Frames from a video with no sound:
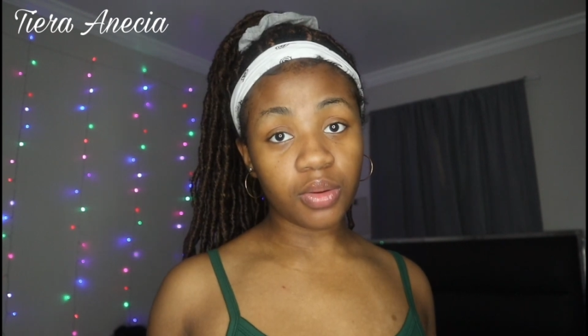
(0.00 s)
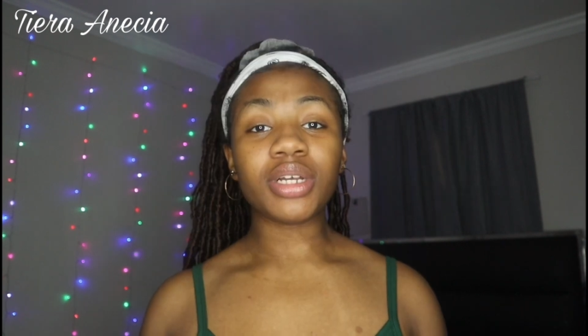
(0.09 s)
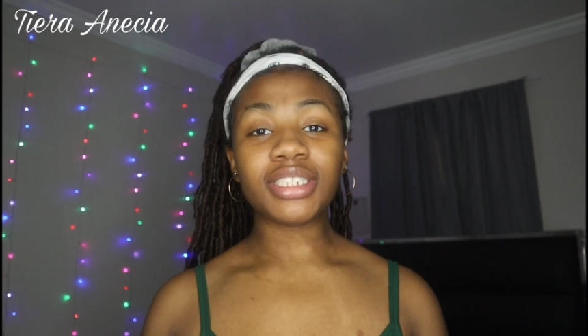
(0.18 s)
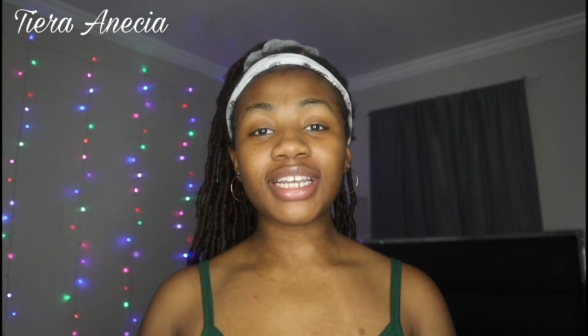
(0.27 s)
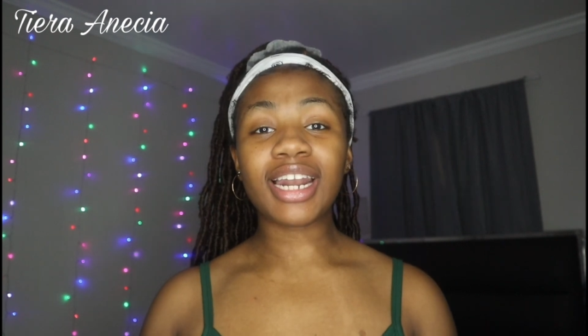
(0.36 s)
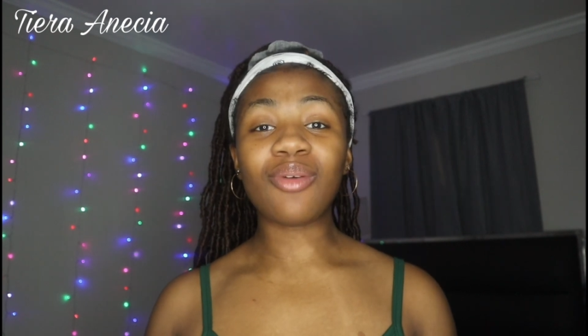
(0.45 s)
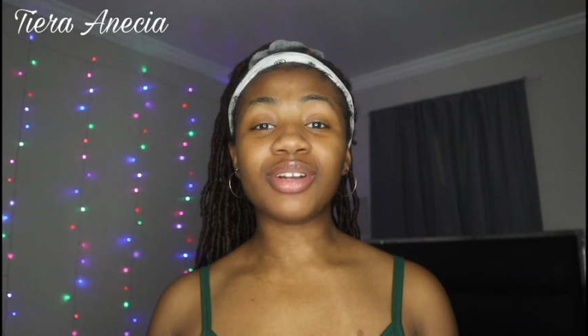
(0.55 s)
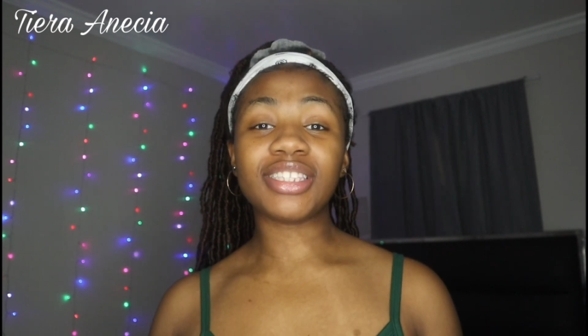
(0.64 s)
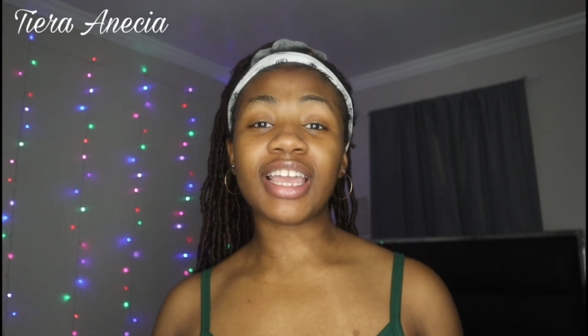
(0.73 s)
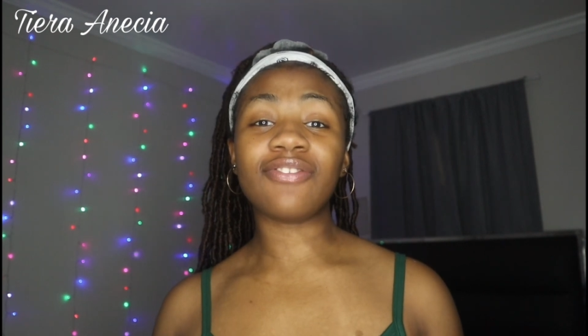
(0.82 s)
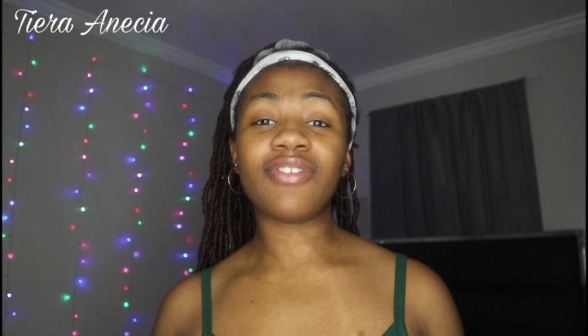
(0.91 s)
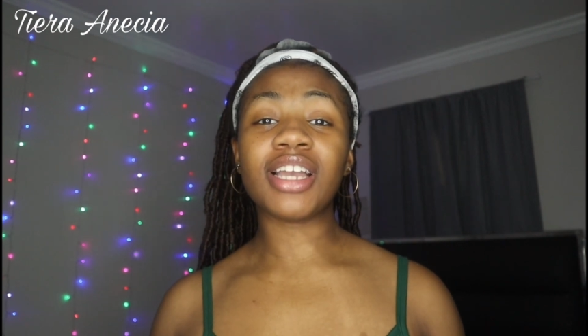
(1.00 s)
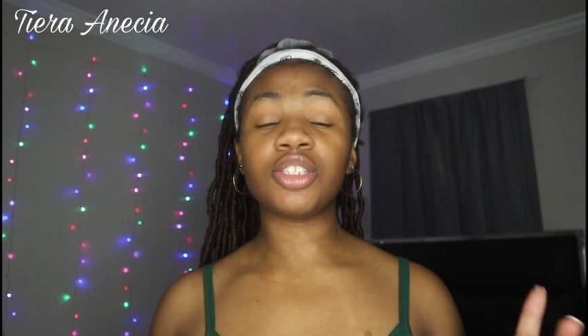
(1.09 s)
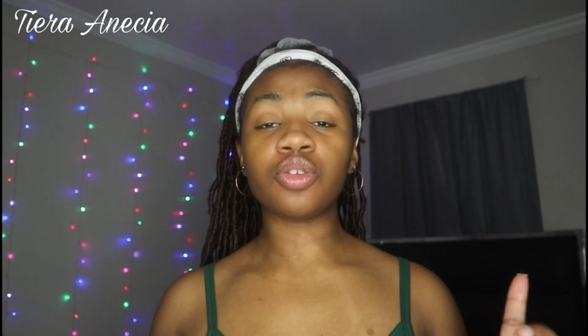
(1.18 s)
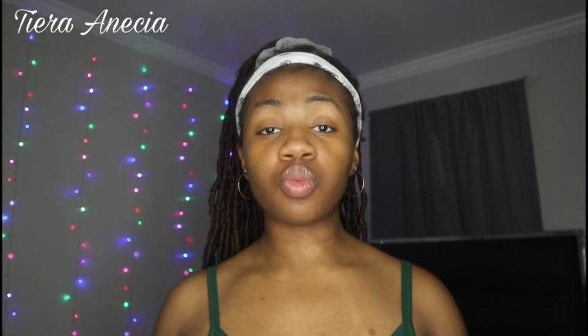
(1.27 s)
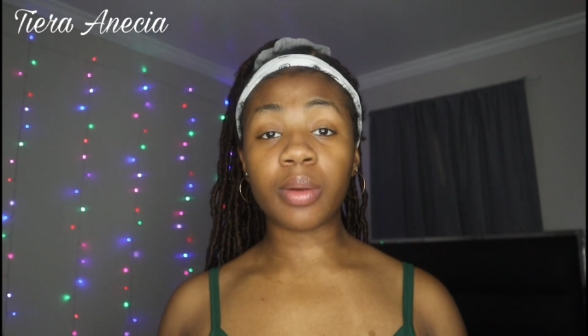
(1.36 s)
Once again, I want to thank
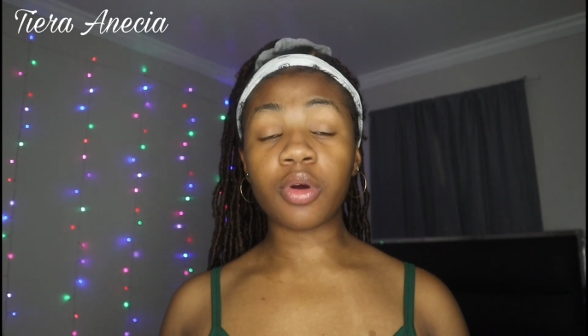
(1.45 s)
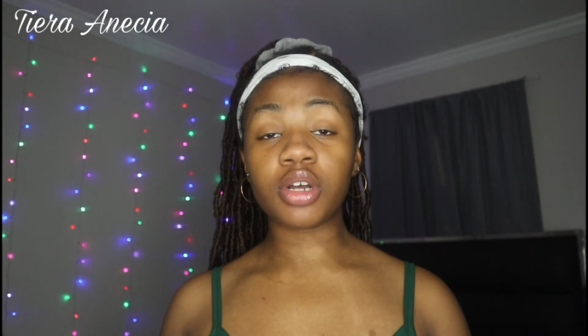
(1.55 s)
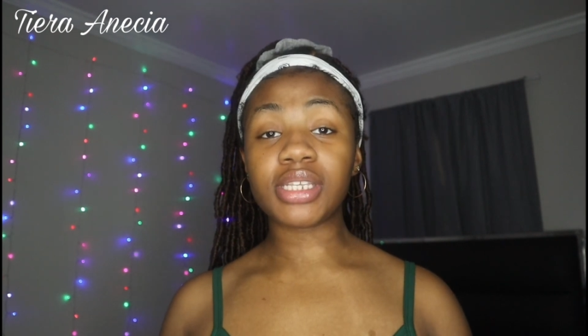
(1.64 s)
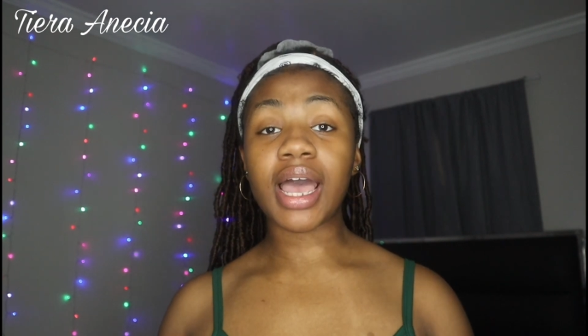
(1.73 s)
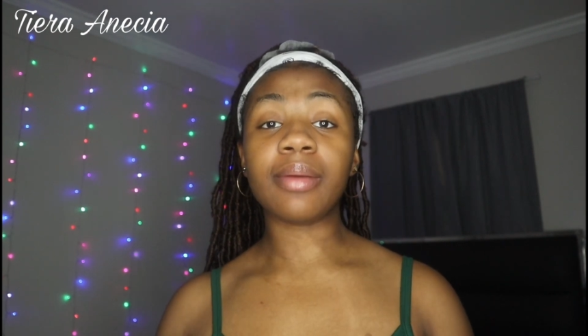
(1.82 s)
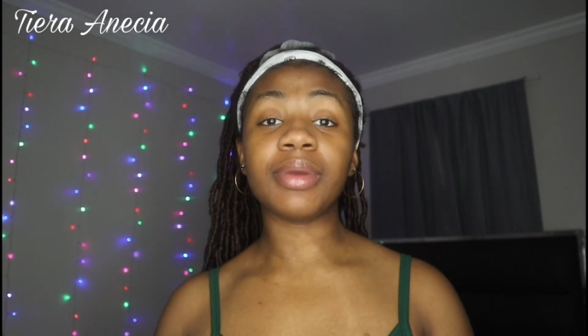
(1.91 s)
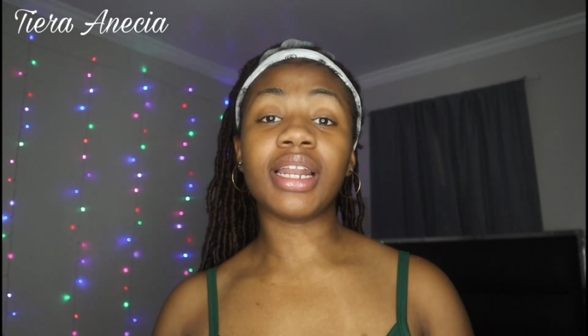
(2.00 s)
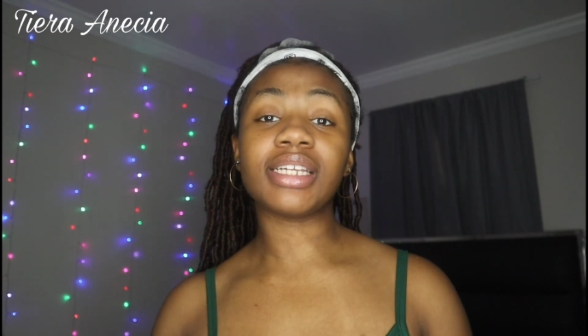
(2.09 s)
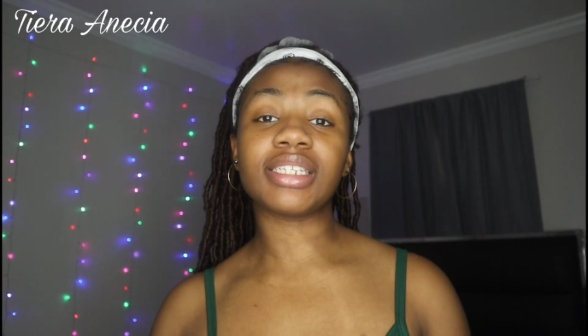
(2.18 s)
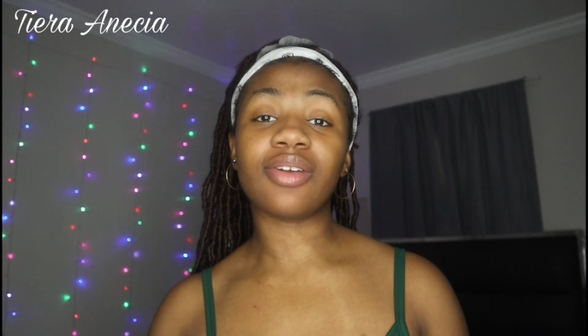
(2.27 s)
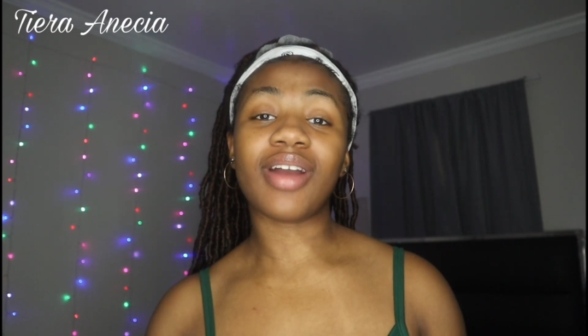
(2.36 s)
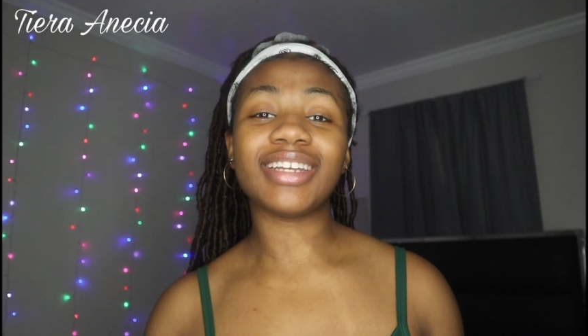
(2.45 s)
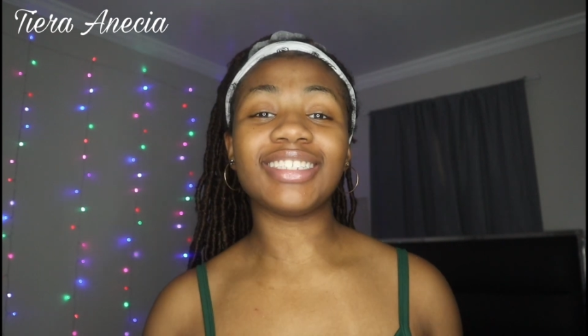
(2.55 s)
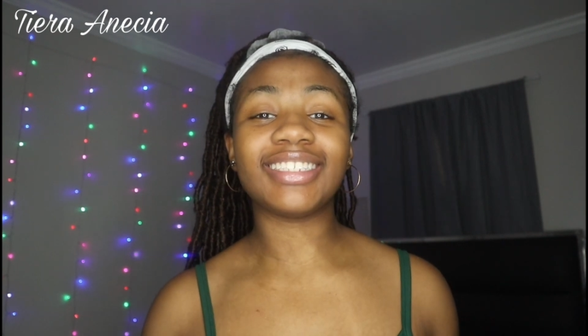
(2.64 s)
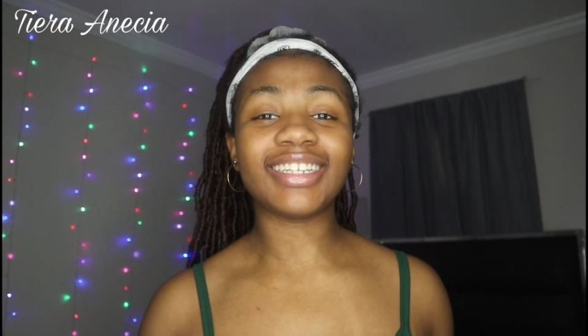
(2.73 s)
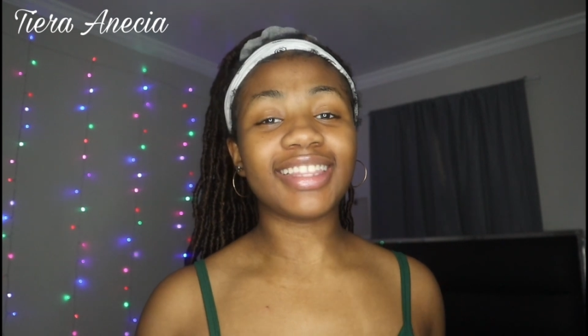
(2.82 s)
Fytoo one more time, and let's get right
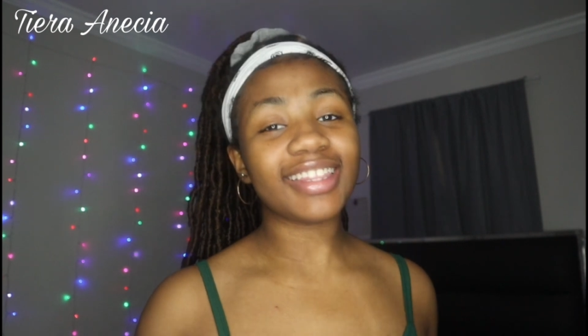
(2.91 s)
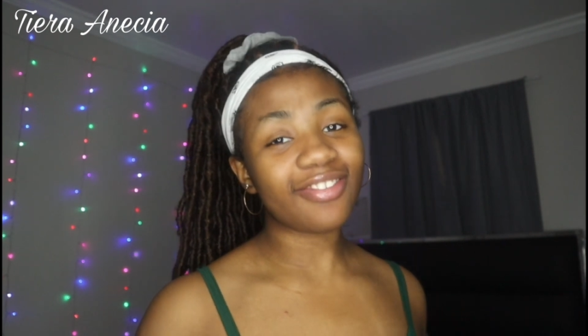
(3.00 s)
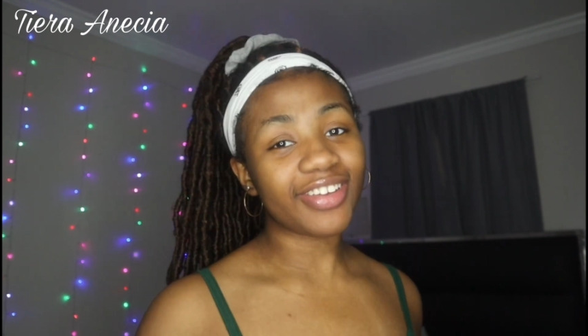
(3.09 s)
into the